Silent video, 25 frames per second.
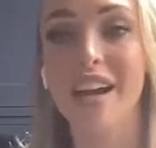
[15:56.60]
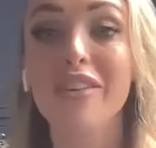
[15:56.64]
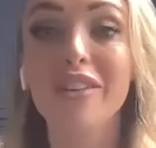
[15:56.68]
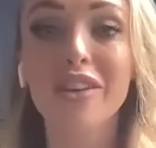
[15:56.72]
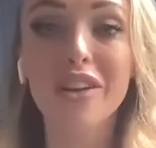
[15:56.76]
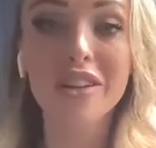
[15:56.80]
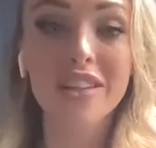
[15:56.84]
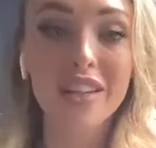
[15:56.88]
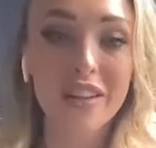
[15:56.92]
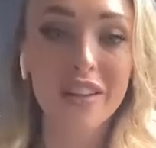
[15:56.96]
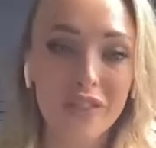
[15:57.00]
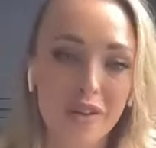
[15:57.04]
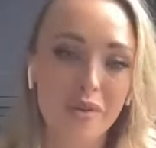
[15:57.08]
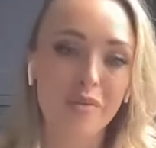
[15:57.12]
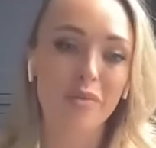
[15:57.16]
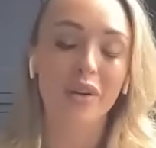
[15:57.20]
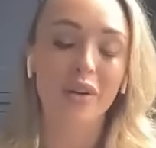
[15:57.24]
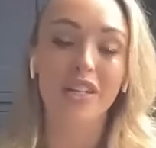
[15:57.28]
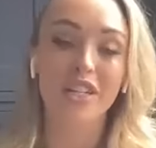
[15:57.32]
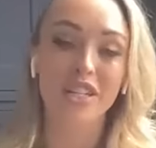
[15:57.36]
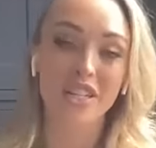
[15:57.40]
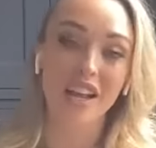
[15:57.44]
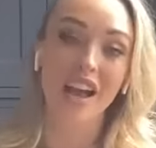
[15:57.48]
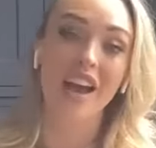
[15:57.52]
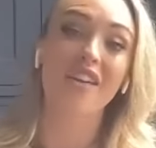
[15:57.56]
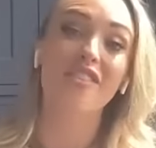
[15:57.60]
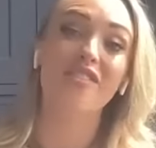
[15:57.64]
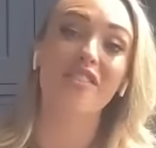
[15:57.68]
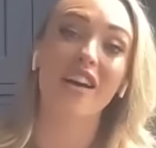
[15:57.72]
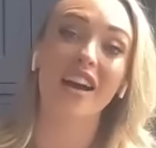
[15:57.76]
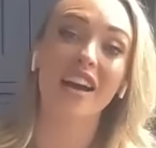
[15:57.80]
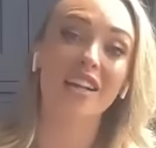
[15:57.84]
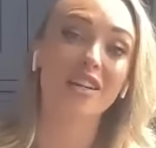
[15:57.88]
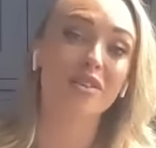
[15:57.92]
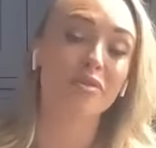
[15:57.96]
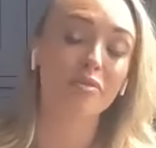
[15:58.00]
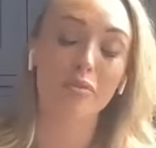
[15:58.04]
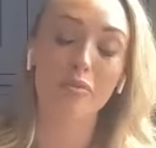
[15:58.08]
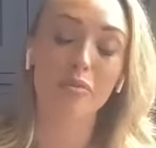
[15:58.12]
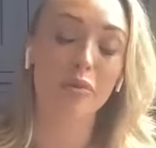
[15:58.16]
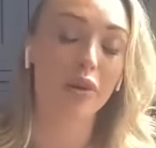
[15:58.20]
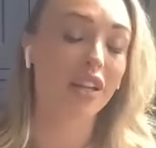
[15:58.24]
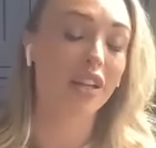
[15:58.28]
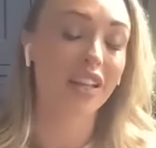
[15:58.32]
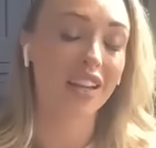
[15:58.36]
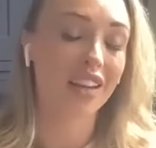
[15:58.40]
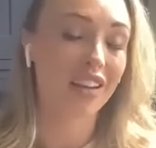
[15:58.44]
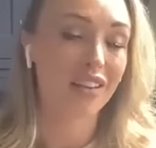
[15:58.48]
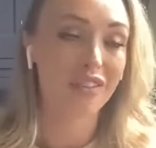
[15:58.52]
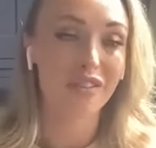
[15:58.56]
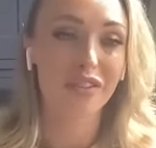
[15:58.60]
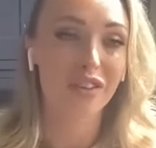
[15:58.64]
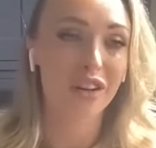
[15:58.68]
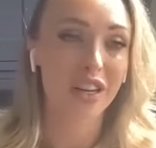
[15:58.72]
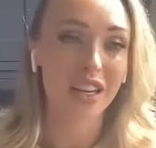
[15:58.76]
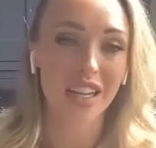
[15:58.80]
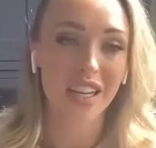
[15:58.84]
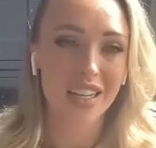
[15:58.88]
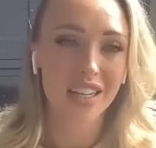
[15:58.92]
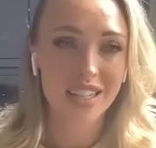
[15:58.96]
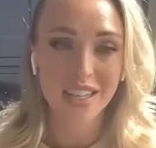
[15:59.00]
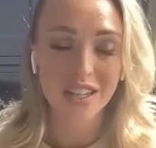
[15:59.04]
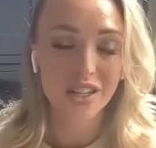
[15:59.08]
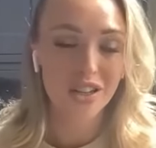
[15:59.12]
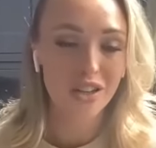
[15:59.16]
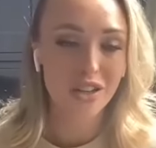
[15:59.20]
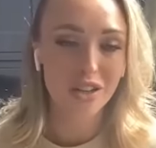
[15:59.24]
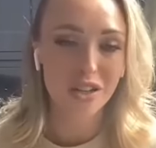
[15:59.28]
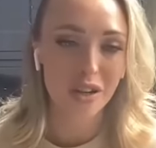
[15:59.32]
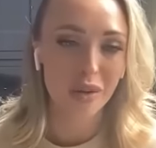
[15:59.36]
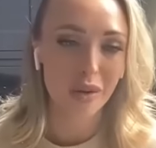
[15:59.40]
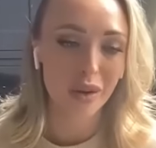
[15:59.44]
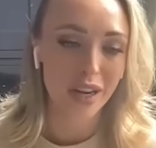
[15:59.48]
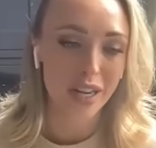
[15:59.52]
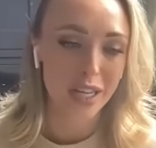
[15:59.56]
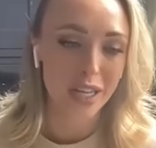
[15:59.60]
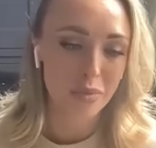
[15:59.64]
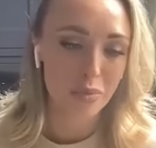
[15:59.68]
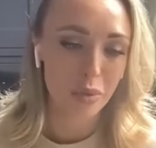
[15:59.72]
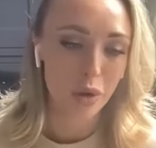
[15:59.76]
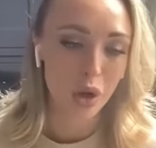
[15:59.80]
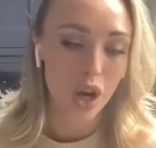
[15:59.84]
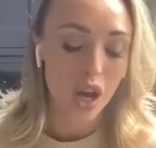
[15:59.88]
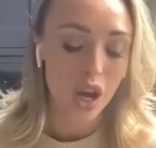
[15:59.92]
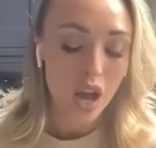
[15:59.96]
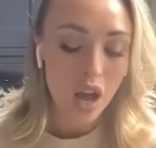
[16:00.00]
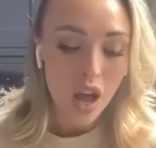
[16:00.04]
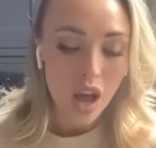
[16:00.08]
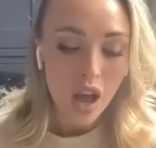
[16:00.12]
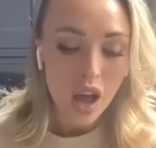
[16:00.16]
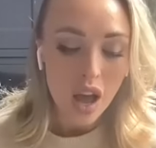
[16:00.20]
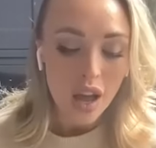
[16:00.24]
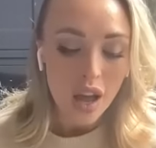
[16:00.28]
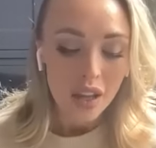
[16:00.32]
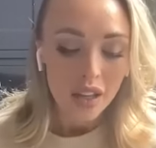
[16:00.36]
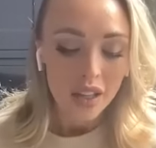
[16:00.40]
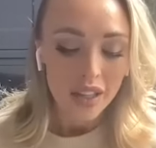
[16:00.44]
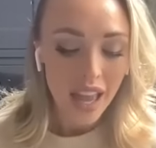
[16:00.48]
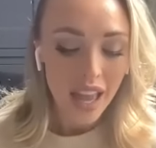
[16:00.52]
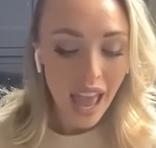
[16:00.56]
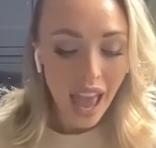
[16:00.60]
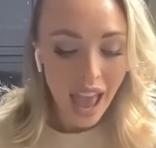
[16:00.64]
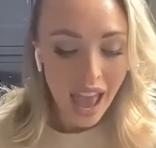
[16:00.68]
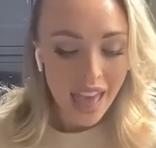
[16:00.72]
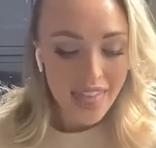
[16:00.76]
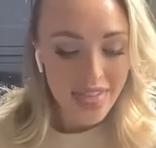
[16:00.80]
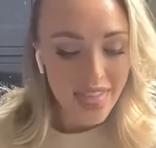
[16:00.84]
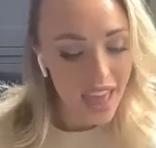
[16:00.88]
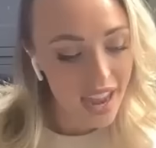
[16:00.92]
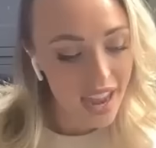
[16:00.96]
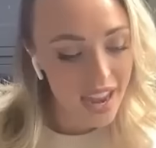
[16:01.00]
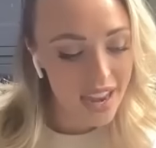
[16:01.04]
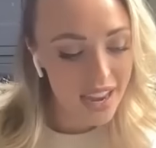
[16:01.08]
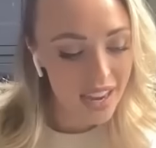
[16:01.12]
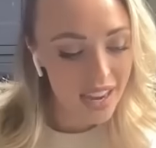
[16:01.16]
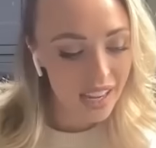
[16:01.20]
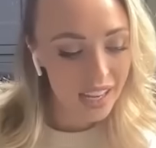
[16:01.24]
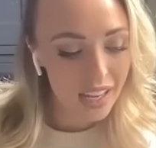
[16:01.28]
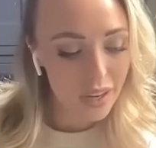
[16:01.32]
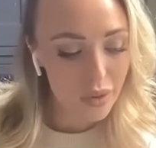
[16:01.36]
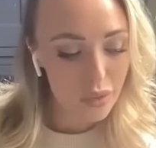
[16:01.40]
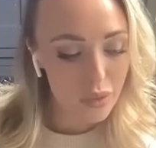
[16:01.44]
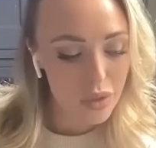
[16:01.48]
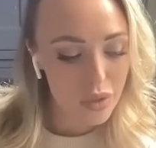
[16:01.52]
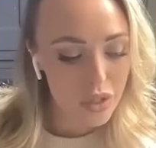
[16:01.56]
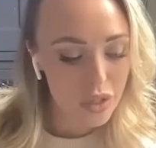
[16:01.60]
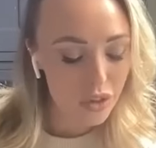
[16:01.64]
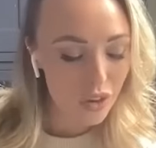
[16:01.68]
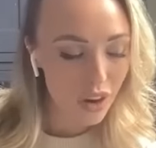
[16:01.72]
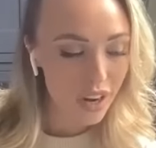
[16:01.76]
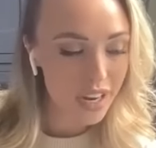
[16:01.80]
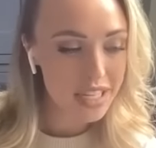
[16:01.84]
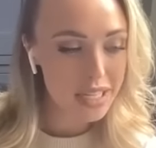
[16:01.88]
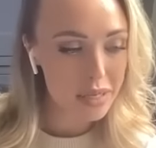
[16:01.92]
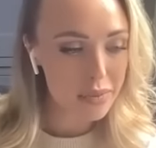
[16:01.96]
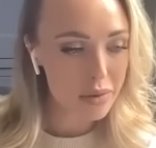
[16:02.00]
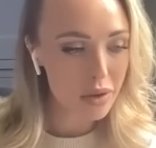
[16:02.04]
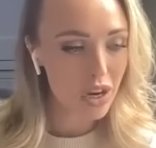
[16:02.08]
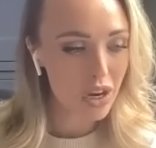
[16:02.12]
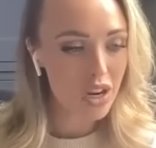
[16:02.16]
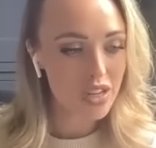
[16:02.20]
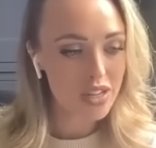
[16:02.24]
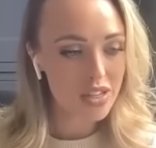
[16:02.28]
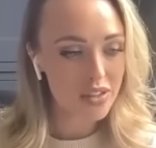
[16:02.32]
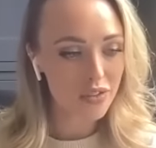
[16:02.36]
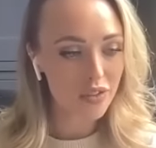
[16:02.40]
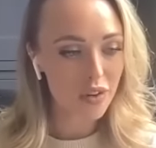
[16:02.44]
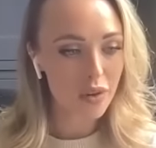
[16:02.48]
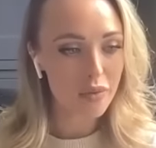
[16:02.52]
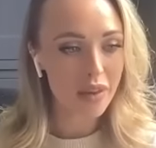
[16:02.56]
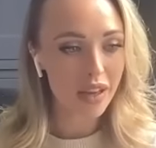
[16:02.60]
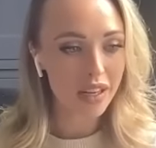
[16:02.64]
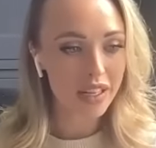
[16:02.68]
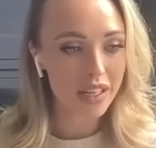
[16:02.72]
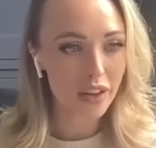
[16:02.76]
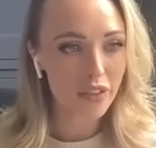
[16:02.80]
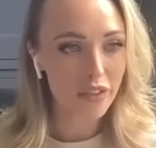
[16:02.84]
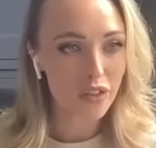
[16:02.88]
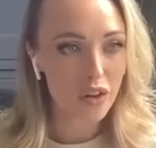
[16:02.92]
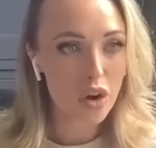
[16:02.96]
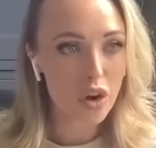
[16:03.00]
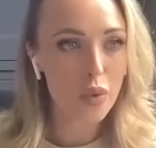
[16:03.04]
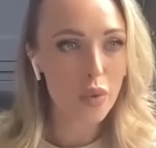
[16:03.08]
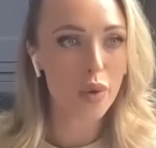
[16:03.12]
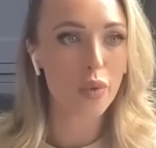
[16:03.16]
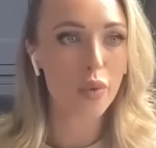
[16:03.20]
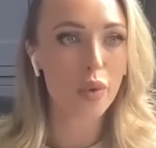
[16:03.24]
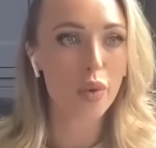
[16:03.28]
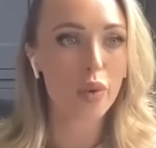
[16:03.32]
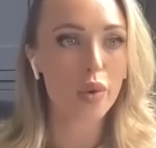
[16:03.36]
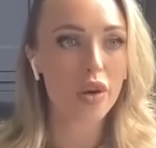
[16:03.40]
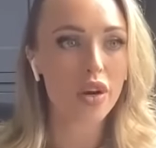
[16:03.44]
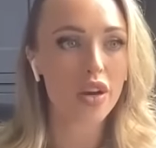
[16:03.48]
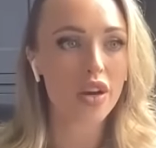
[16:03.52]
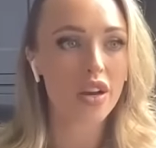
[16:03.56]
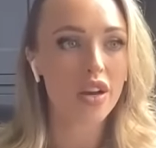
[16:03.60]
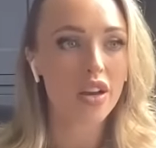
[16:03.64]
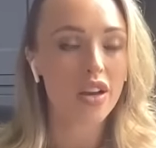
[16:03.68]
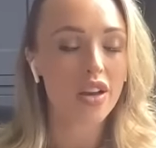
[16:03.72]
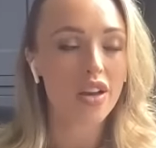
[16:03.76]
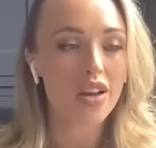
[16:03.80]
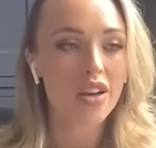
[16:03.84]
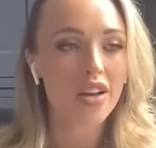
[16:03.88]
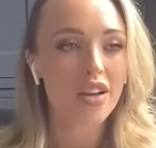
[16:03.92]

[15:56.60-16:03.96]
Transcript: are a lot different which i find brilliant and funny because he's just so honest but yeah then it was crazy because from that day forward we were